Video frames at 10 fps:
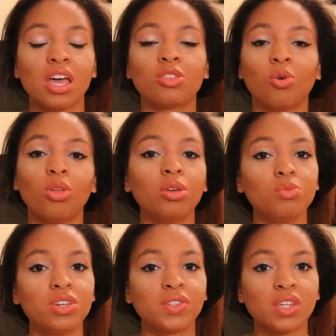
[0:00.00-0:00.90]
and the only
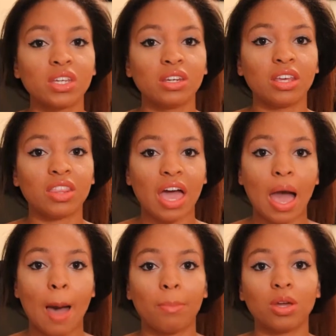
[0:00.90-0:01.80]
reason that
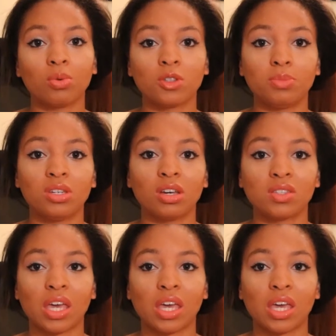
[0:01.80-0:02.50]
happened was because